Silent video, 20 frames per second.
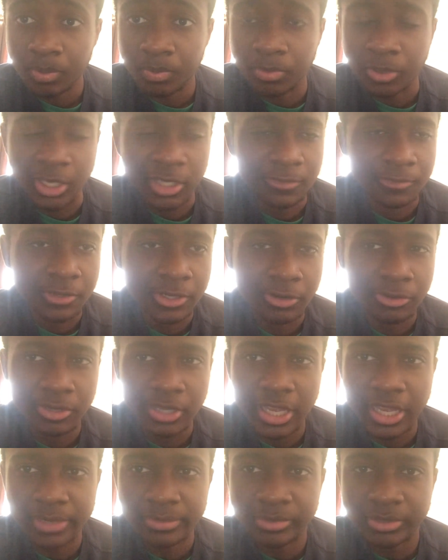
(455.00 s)
plays video
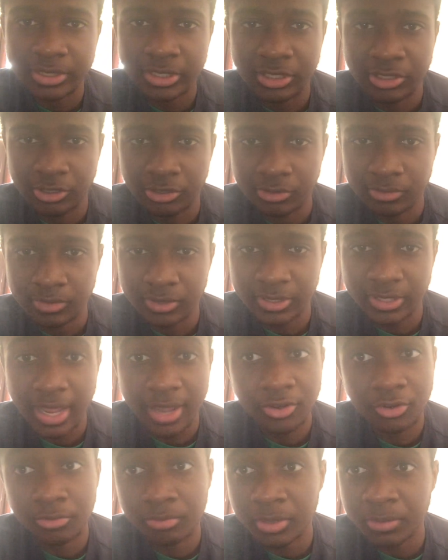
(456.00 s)
games, you know. And
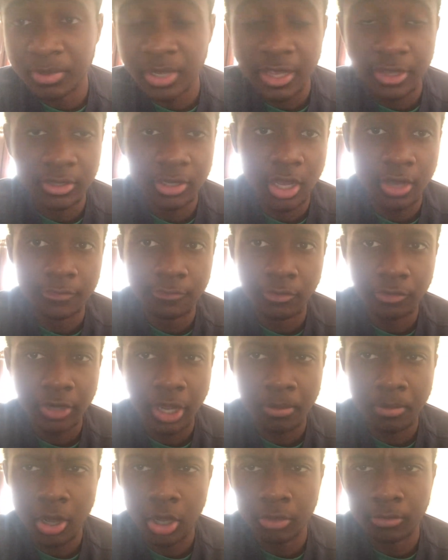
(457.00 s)
I do be playing a lot of
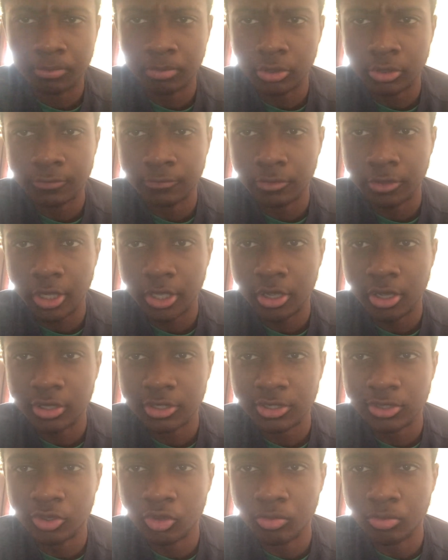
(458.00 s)
Fortnite, but I don't post Fortnite
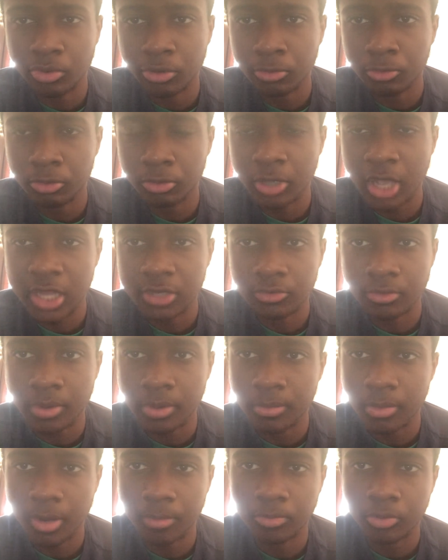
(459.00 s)
content no more. You guys
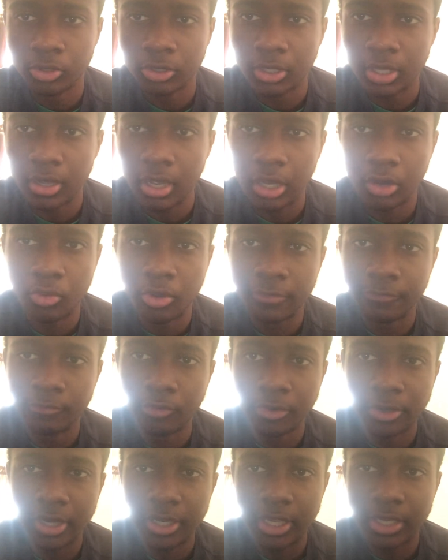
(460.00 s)
remember I quit
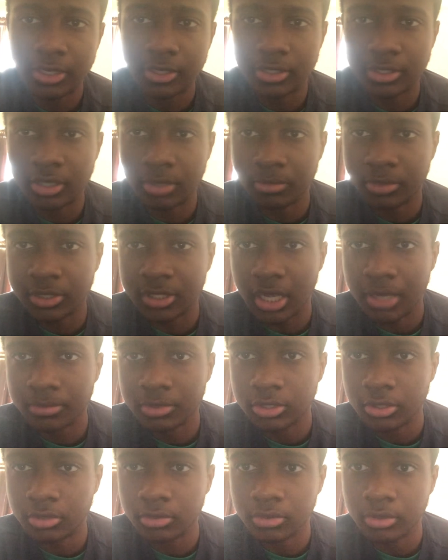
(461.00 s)
Fortnite in the summertime.
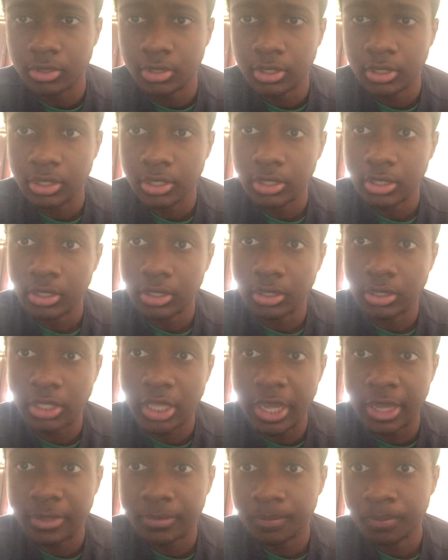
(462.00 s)
So
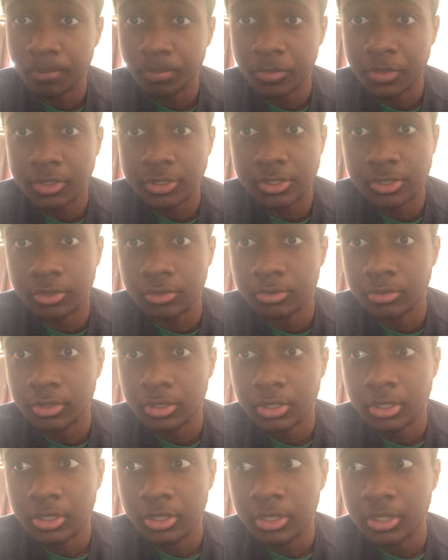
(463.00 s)
yeah, so
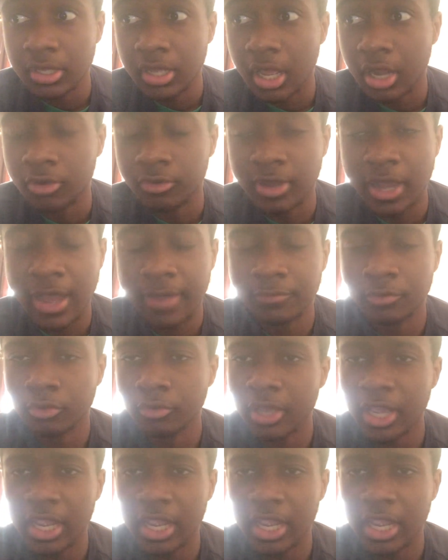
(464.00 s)
I don't have no